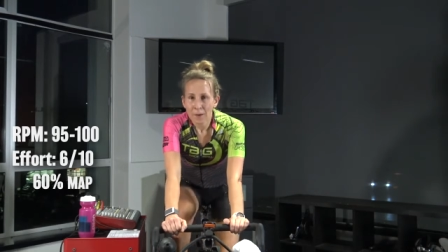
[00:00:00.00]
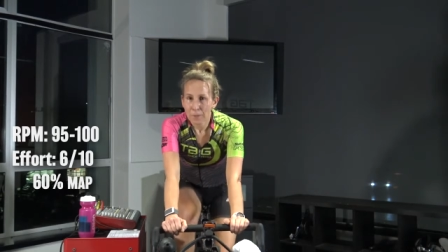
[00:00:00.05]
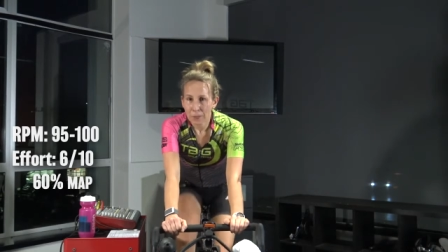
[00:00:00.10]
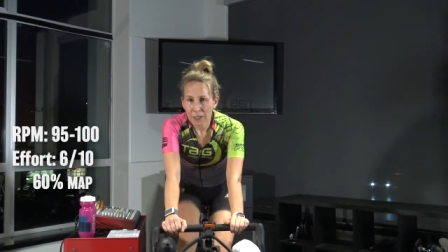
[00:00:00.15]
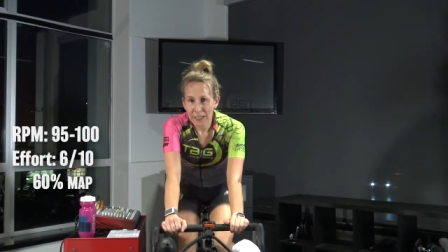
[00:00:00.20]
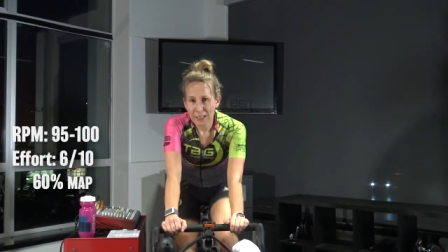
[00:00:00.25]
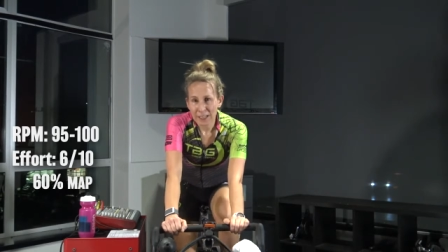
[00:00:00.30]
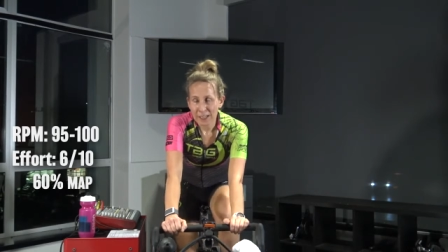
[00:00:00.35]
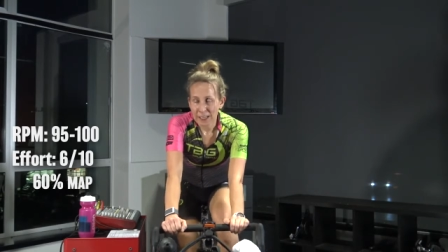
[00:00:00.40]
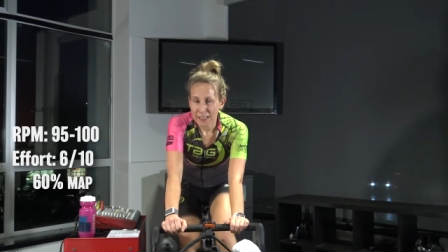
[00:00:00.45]

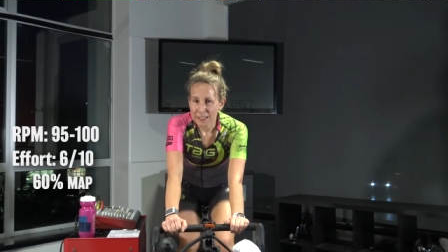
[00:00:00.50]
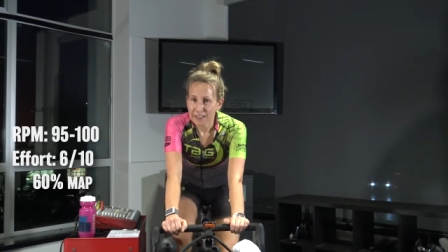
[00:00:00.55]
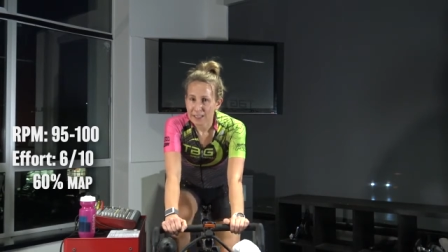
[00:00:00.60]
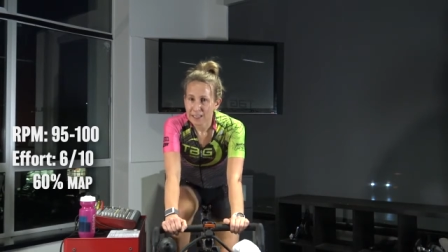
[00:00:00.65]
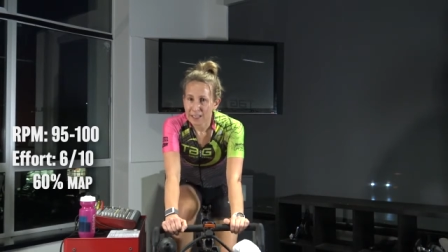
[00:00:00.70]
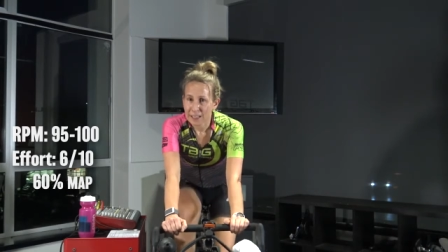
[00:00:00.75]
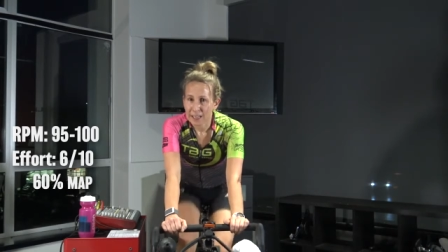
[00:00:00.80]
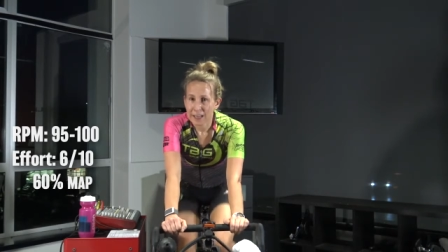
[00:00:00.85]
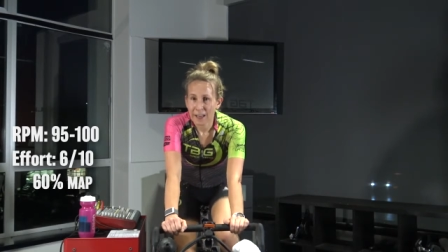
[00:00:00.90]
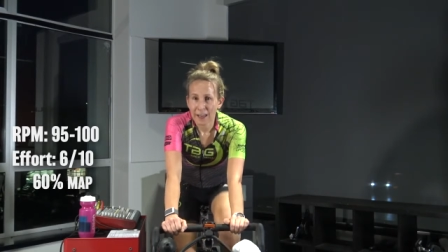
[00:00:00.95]
breathing
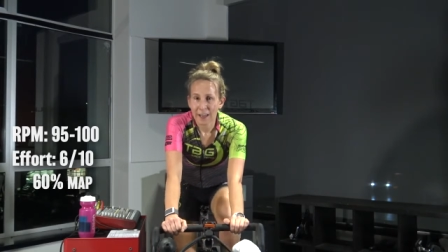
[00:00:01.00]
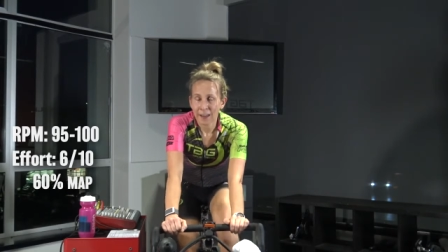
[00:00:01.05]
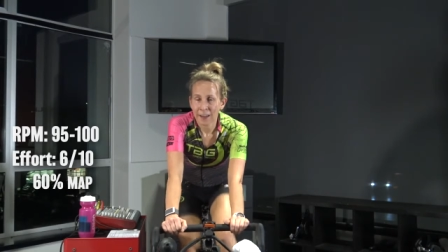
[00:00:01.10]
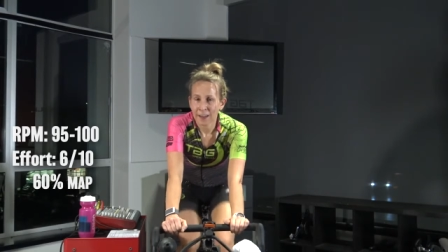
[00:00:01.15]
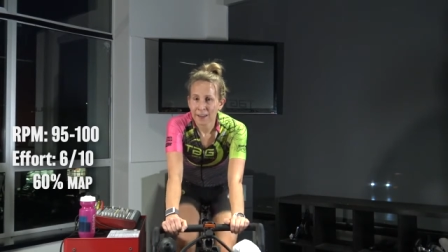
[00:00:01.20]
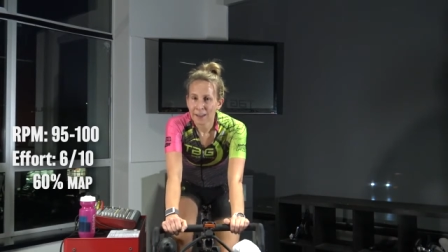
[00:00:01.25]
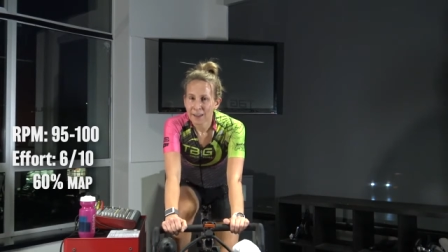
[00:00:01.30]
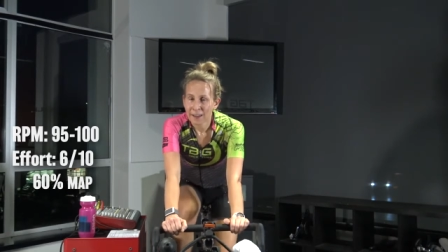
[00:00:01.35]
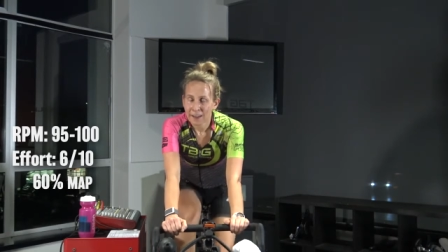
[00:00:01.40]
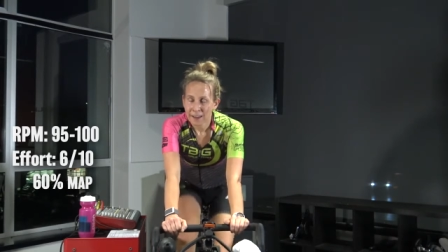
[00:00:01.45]
nicely,
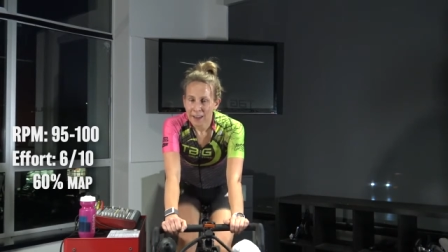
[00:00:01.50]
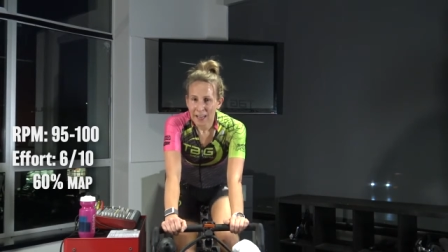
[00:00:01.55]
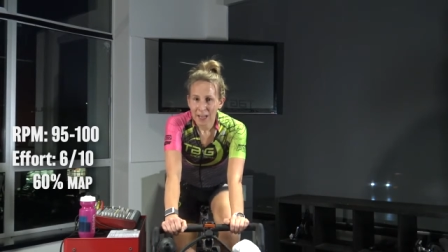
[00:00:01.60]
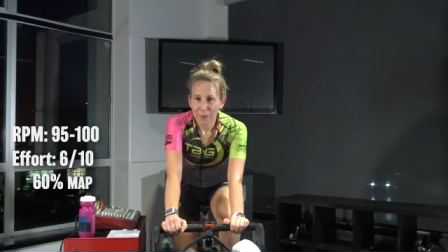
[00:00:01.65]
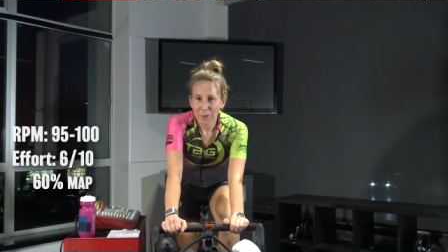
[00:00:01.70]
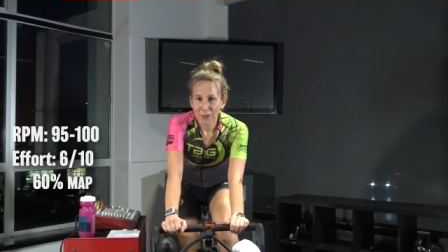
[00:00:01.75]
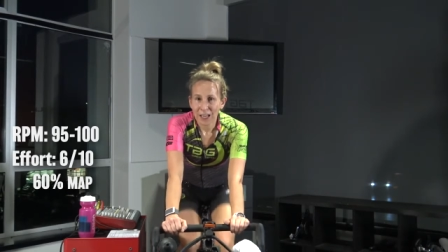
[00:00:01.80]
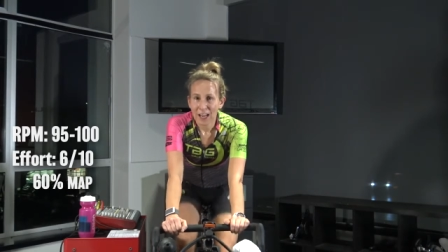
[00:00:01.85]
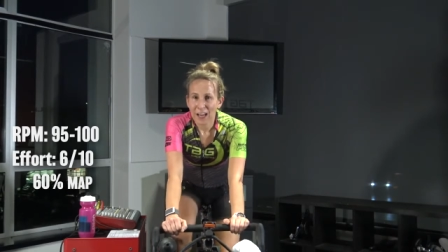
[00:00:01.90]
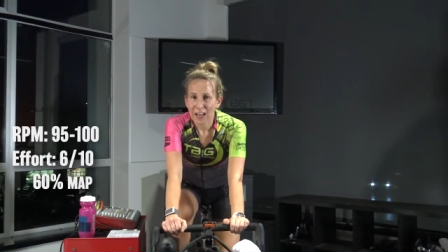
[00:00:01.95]

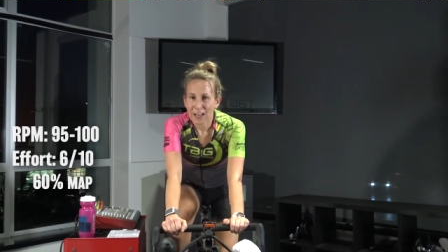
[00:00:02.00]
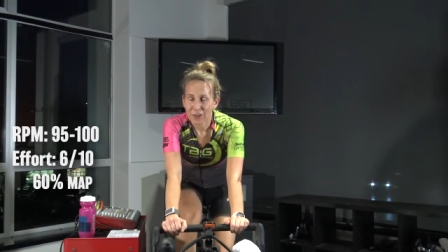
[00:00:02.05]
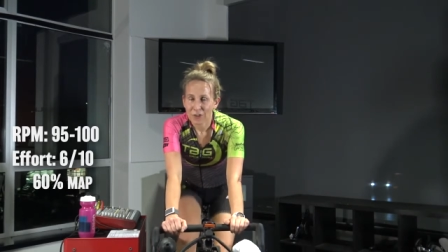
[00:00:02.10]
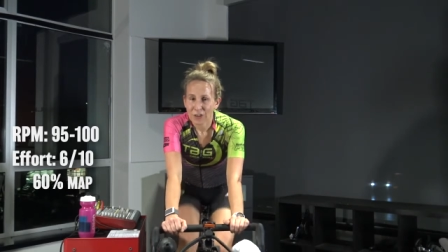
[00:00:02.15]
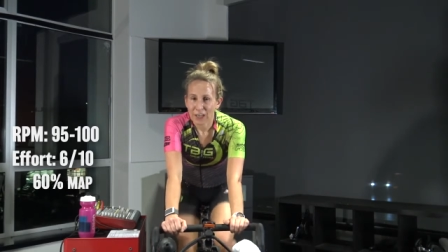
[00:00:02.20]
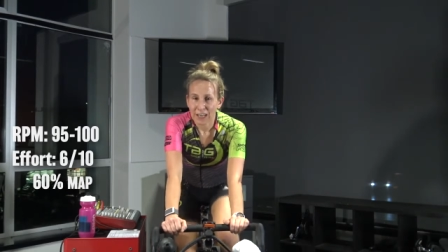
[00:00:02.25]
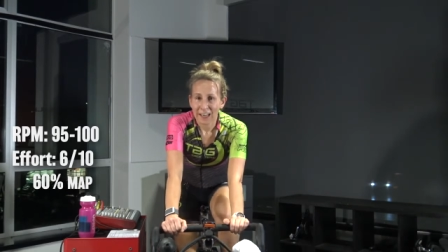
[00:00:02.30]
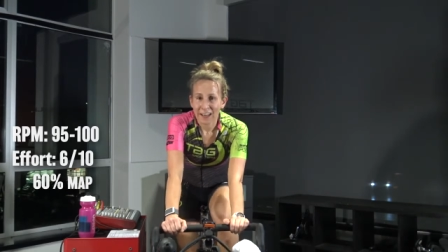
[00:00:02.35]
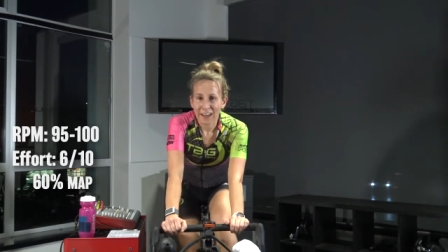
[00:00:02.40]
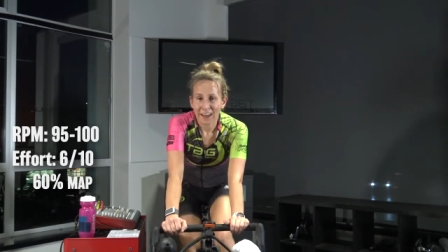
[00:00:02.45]
able to
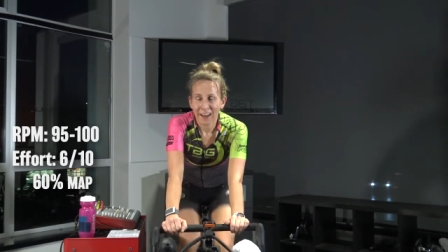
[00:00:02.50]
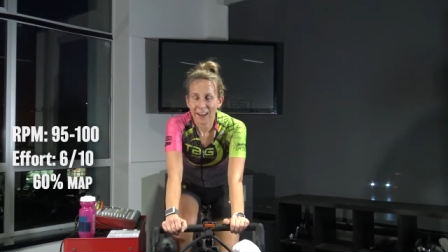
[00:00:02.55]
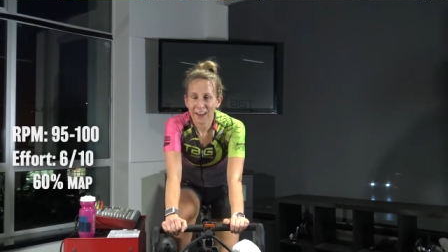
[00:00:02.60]
hydrate.